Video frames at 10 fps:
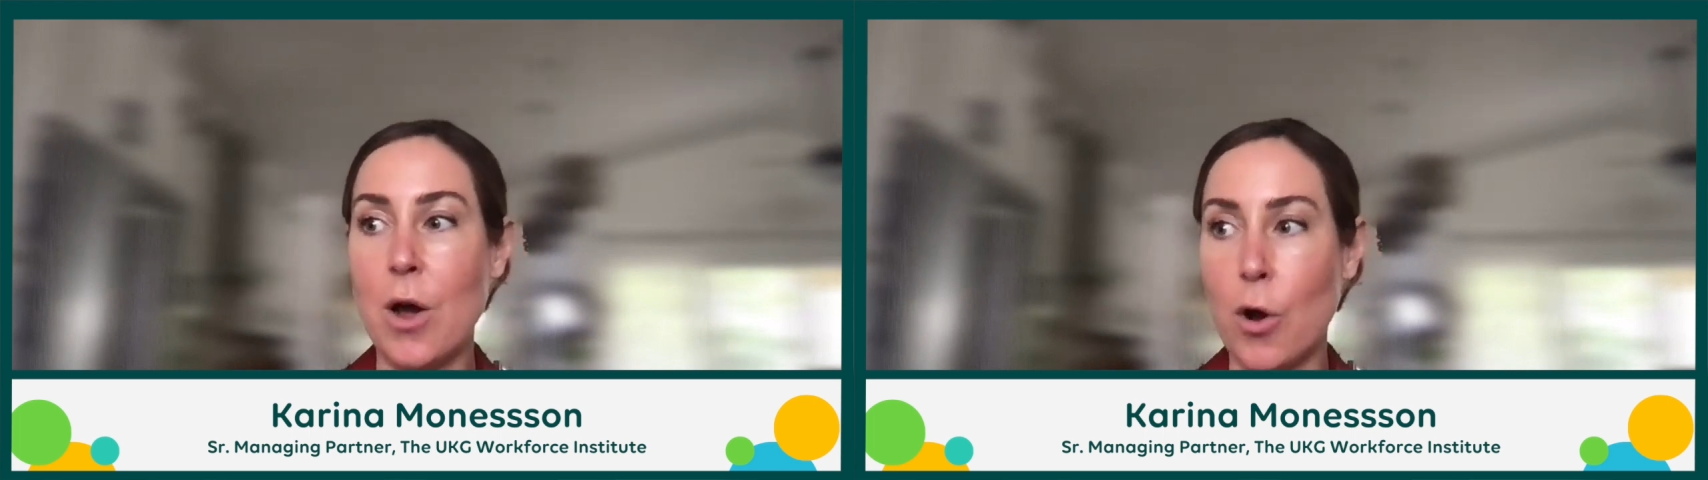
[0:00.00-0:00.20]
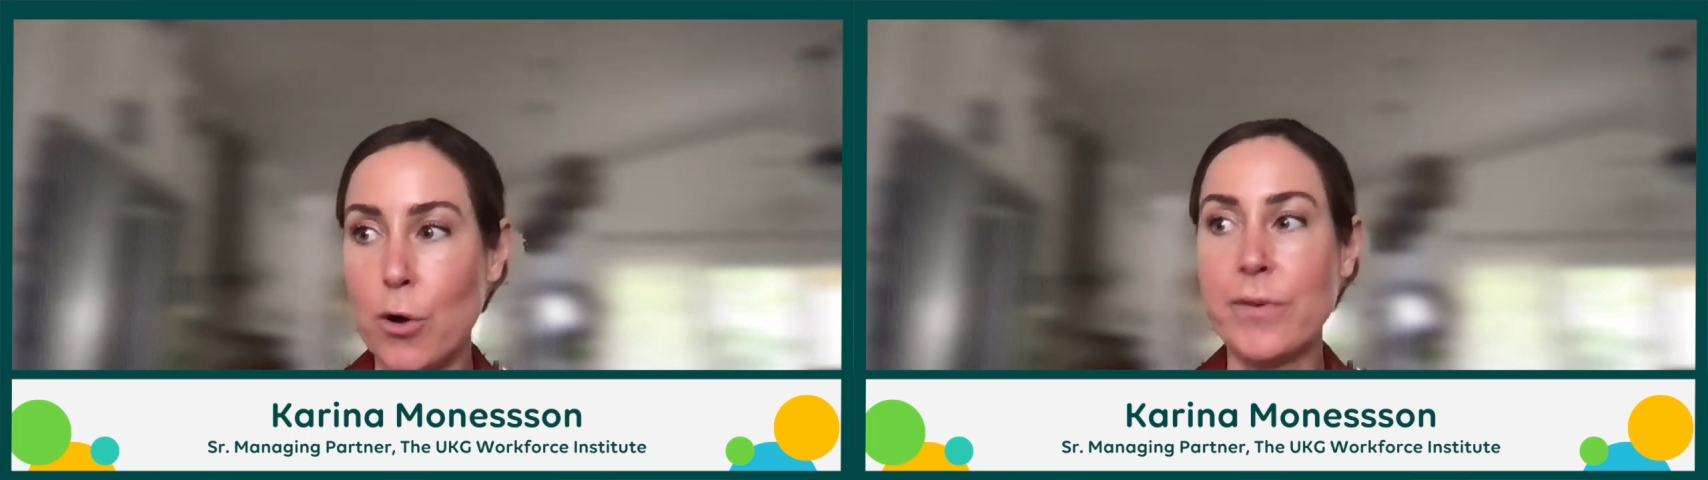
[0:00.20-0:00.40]

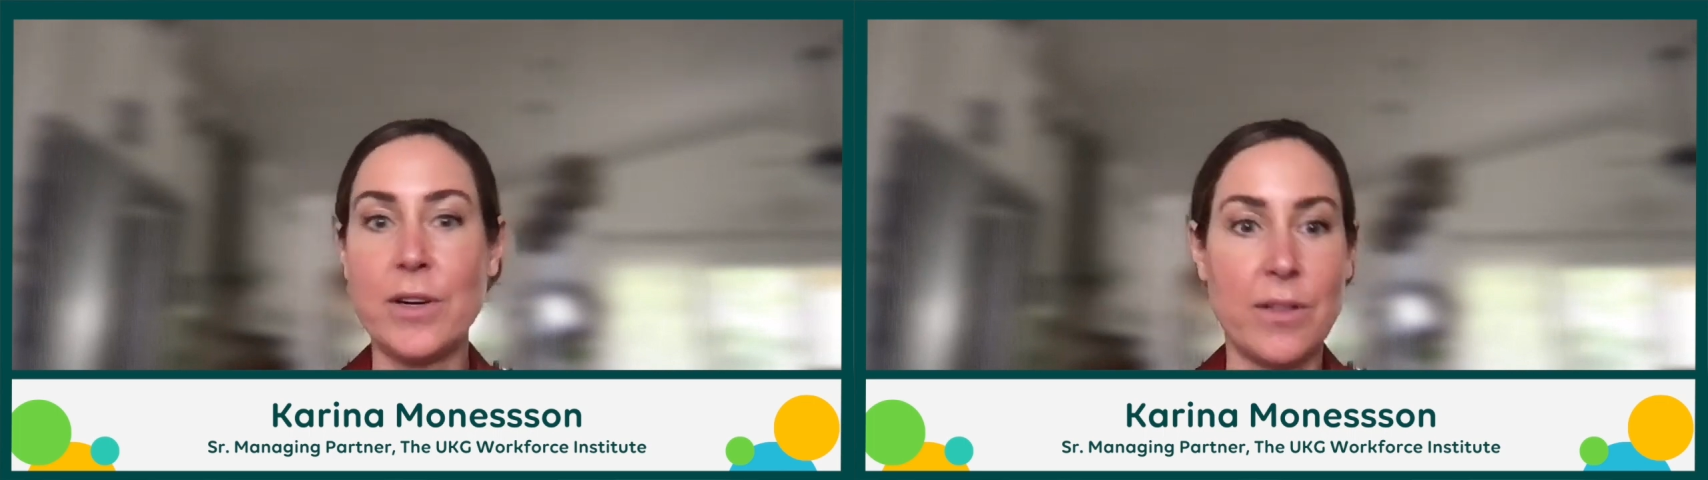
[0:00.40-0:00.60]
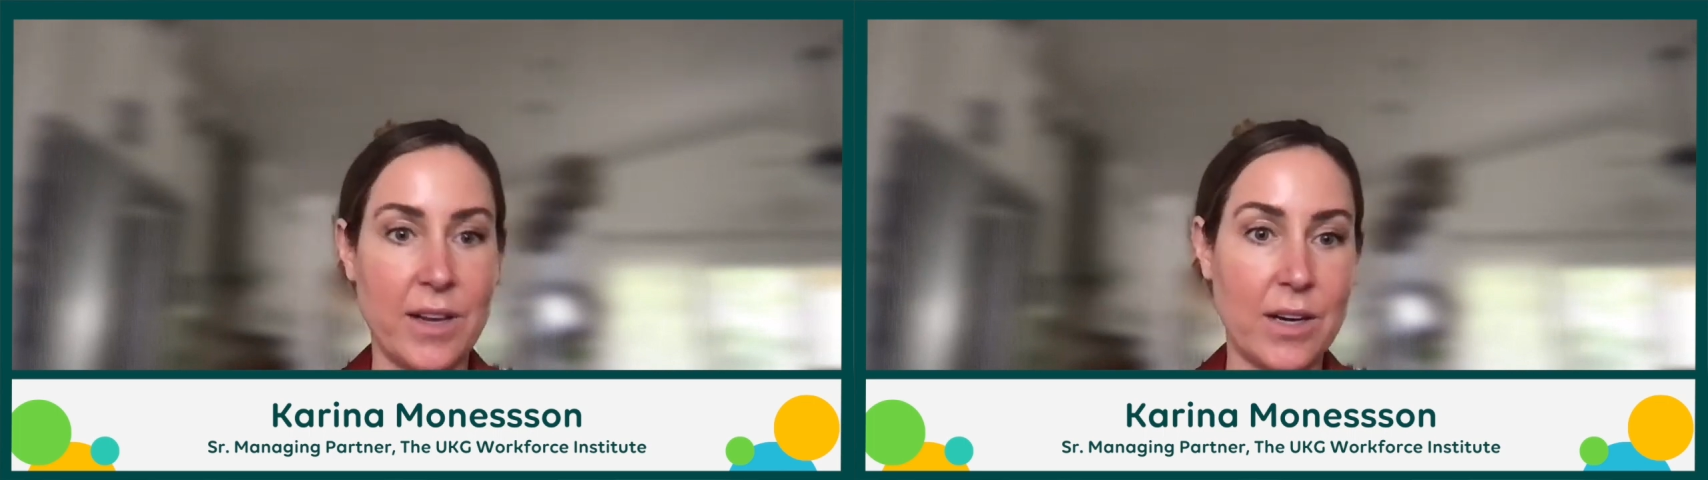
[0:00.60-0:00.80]

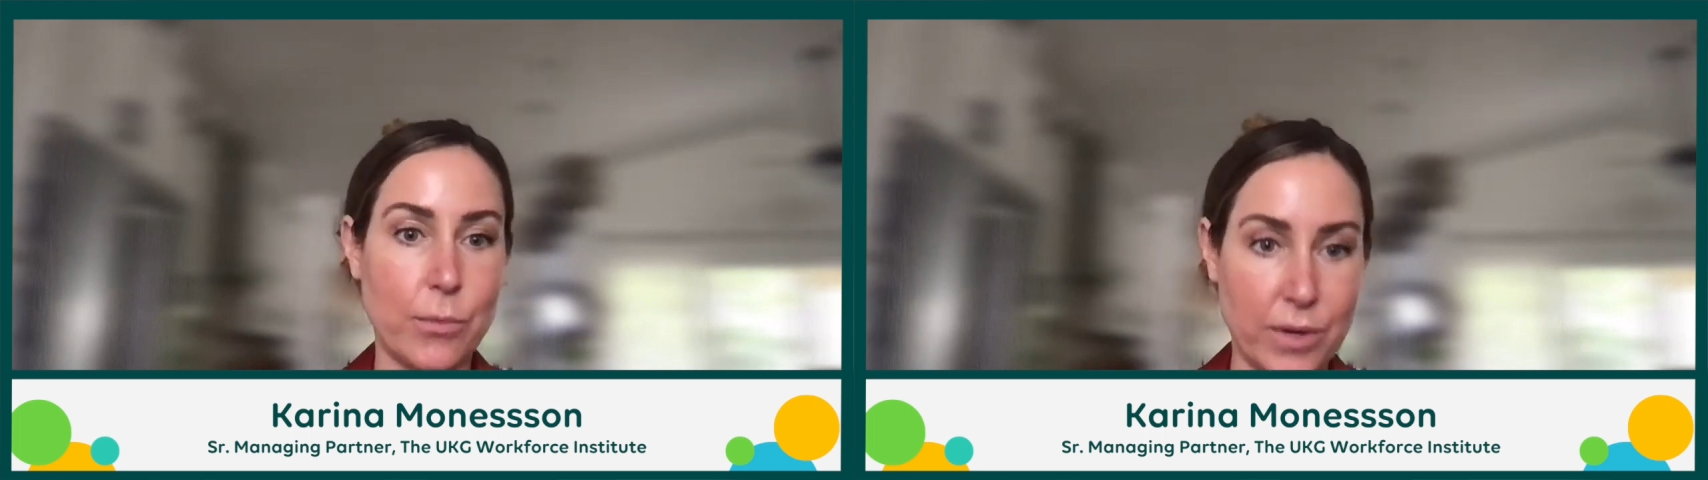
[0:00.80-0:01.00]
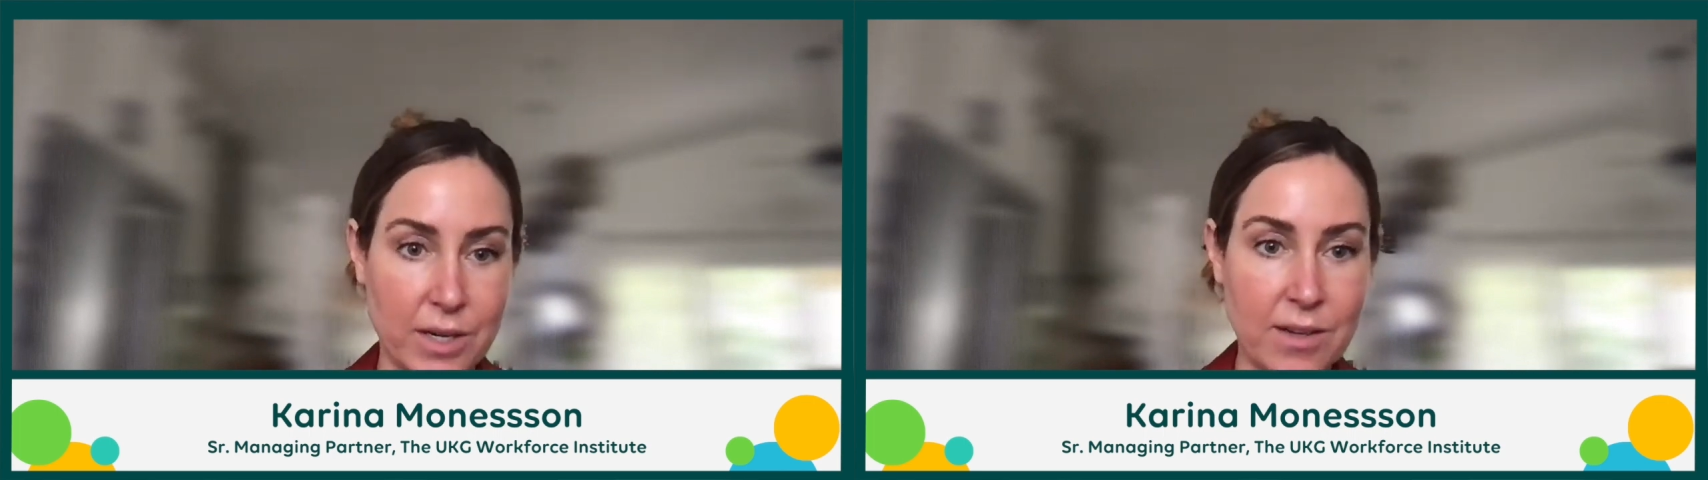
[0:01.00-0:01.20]
over their
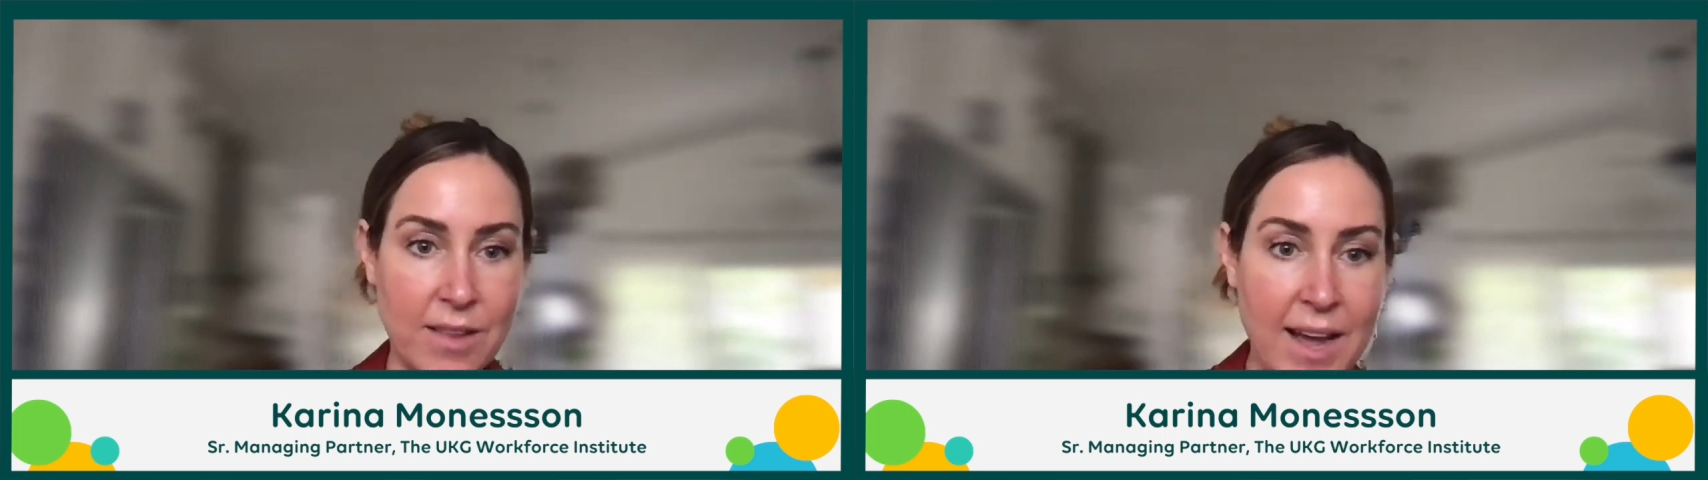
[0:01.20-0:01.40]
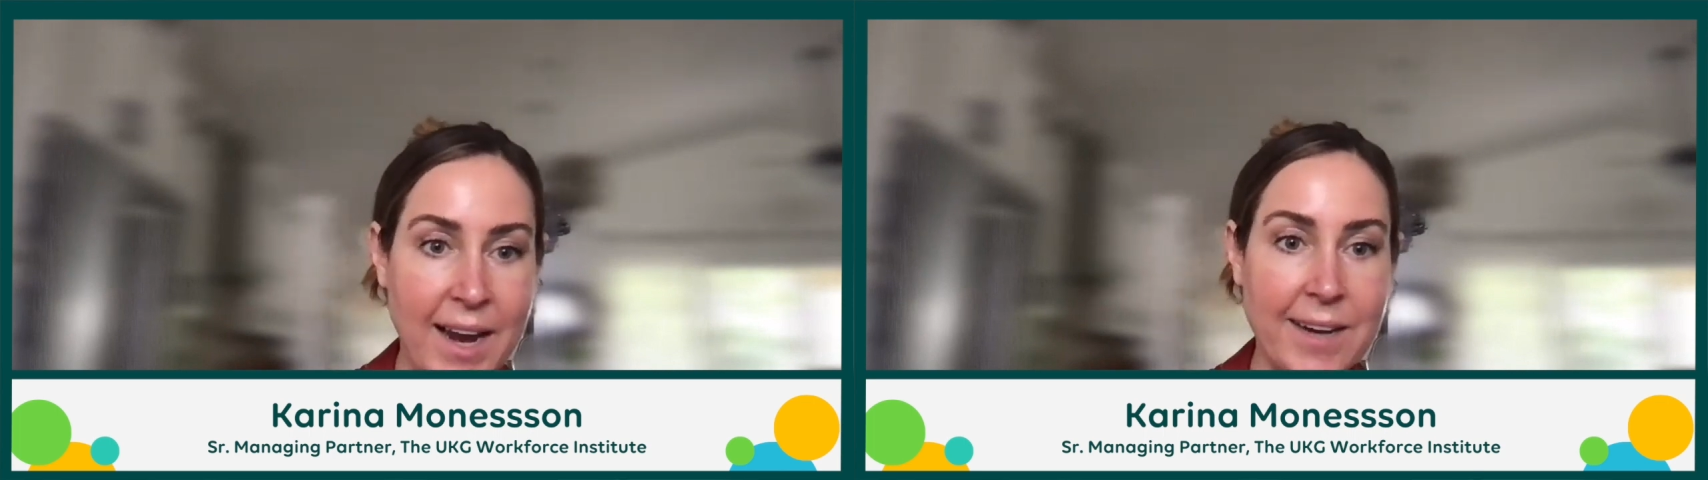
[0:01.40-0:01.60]
work
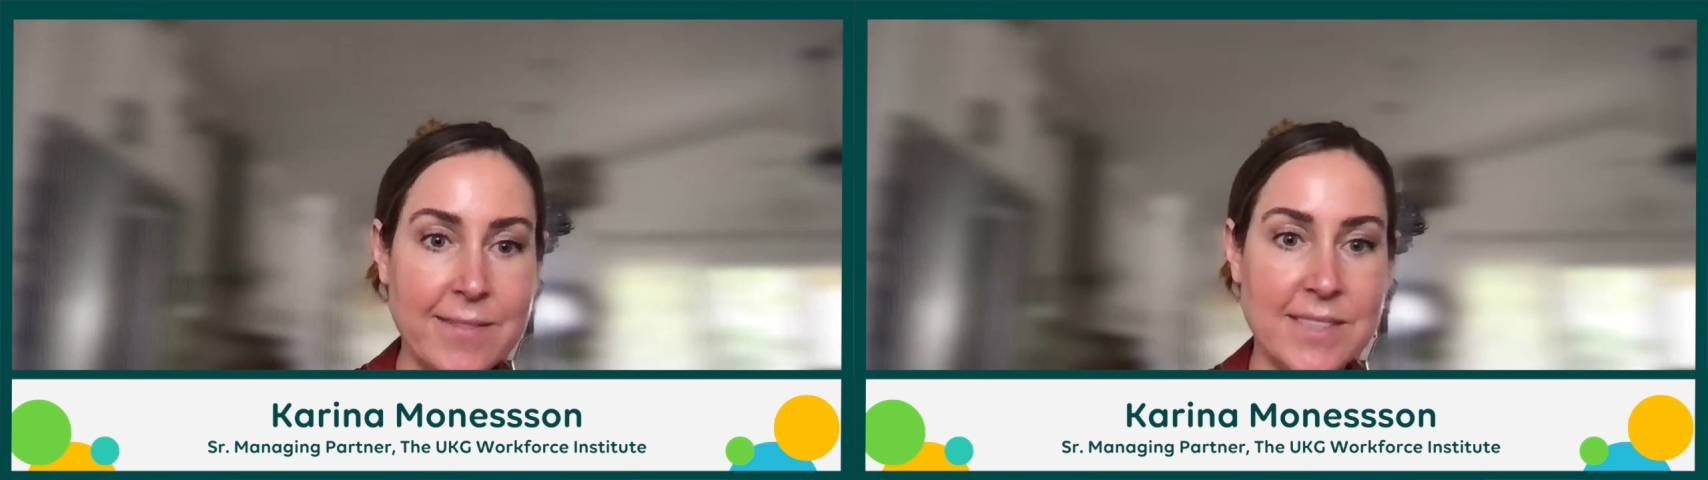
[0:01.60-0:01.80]
lives